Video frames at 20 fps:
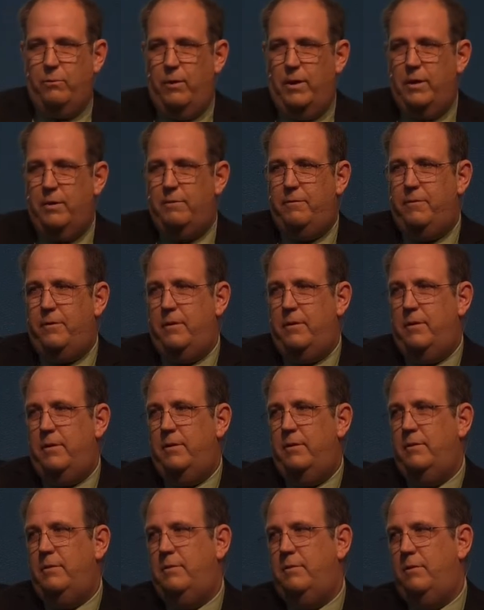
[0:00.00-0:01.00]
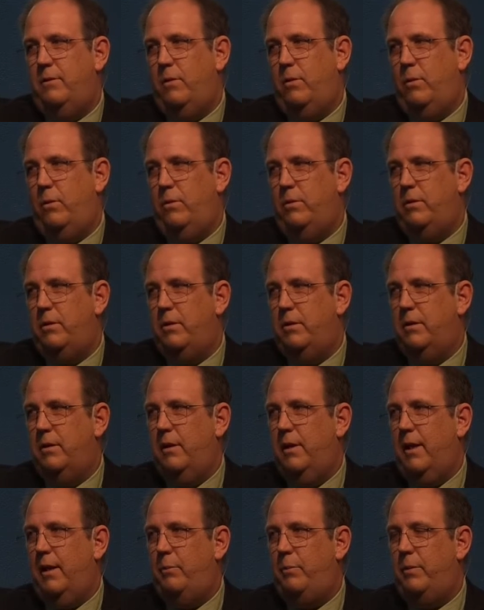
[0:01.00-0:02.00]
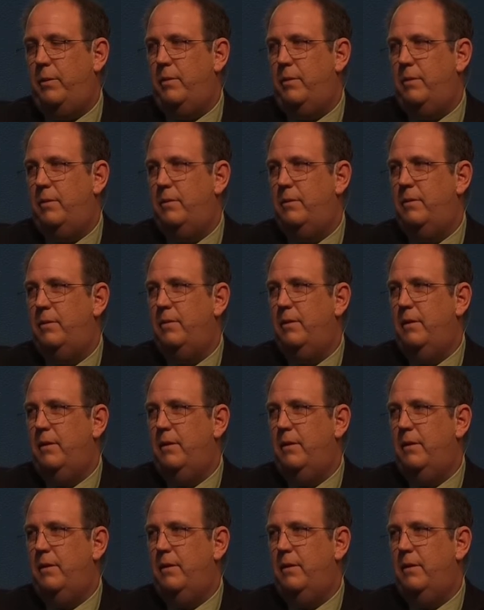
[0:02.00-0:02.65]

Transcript: wonderful older couple